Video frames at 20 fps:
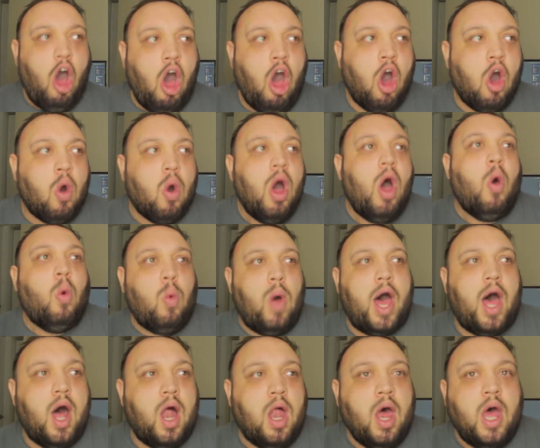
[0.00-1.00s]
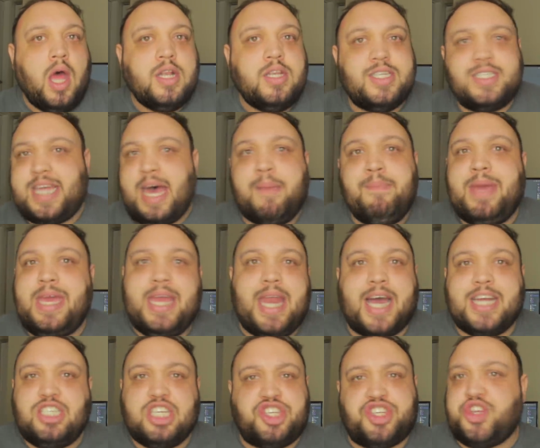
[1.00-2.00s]
oh, well, does that mean
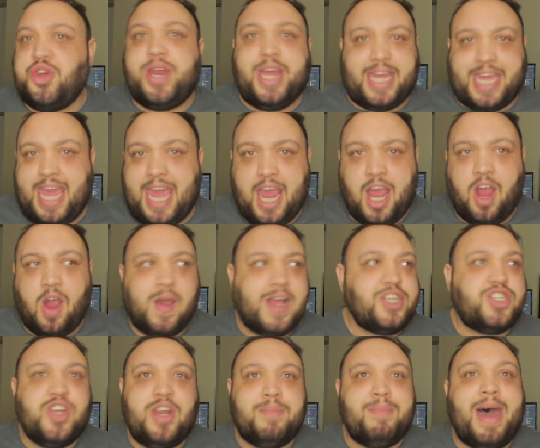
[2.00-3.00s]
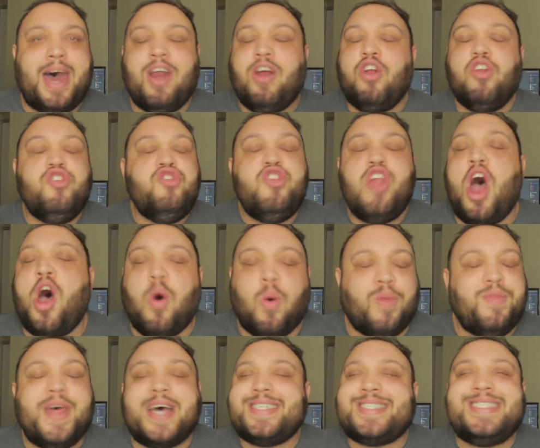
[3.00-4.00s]
I just shouldn't care? It shouldn't matter?
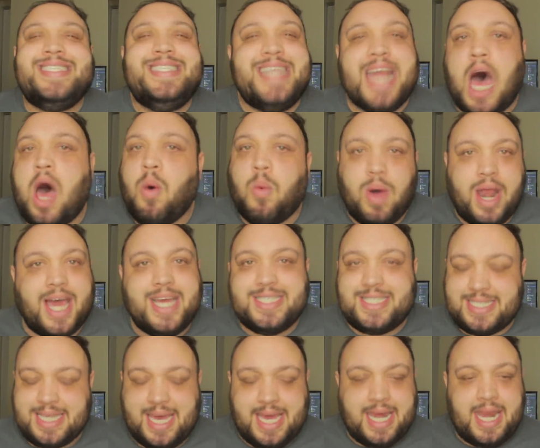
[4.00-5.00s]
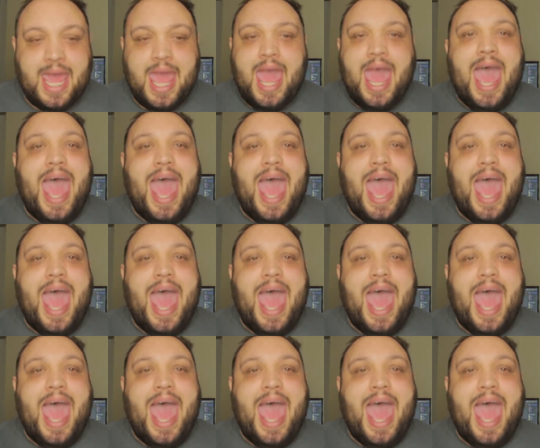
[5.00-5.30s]
No, that's not what I said